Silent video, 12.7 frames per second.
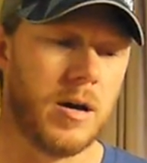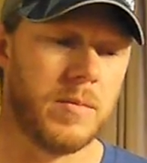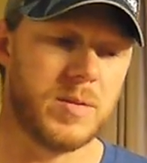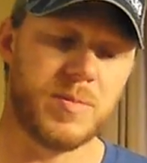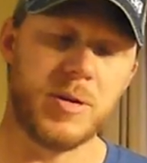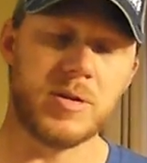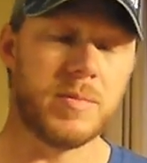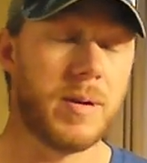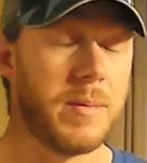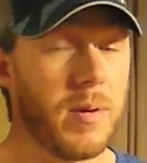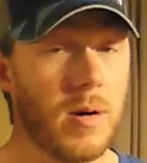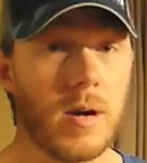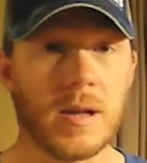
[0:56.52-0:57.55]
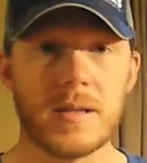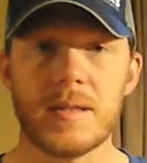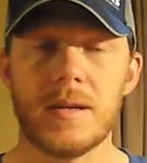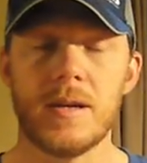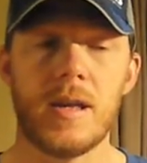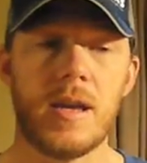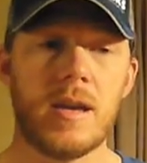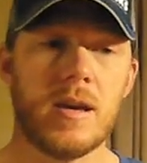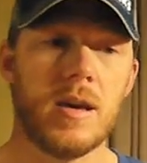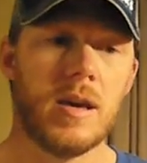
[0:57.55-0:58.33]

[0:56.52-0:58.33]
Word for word: It's supposed to be partly sunny.